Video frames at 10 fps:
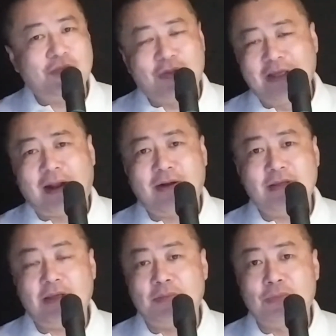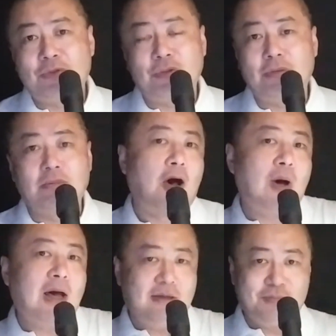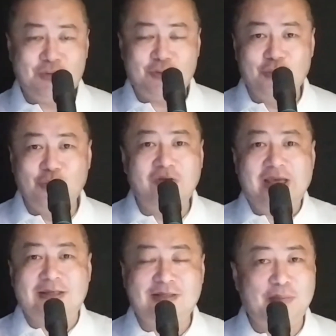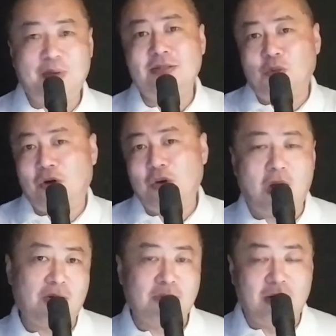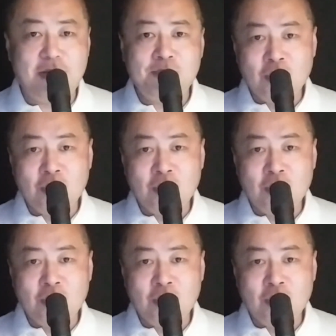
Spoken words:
the entire team to Hawaii, to Vegas, depends on where you are, right?